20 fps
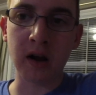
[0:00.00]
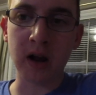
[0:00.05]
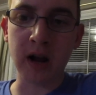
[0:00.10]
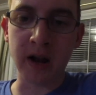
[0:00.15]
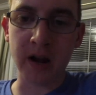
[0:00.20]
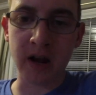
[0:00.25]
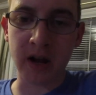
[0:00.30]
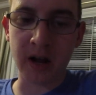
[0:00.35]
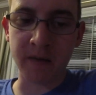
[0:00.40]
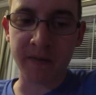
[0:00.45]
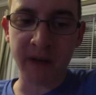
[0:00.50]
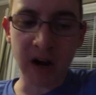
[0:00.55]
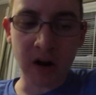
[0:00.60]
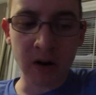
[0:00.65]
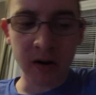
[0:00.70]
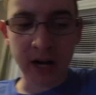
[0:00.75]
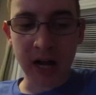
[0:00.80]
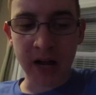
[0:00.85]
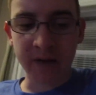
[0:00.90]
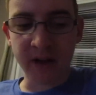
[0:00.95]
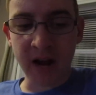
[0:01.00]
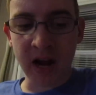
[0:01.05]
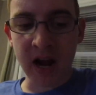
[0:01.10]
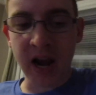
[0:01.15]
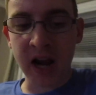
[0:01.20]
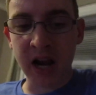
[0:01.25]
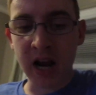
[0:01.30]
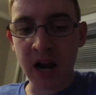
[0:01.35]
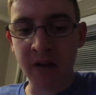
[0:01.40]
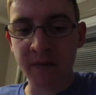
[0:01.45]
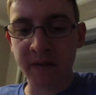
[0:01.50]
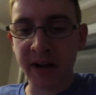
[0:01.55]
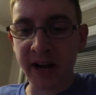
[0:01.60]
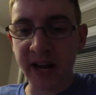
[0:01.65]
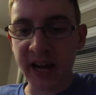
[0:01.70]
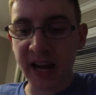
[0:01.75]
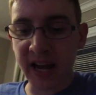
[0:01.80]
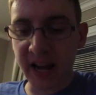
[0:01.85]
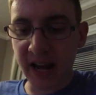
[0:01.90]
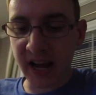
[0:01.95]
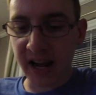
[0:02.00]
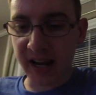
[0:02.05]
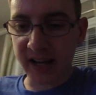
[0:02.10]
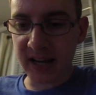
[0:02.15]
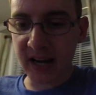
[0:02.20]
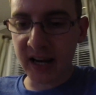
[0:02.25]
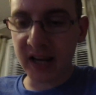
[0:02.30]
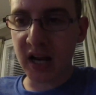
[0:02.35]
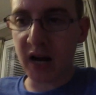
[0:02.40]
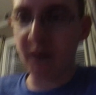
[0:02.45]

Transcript: if I go in exchange,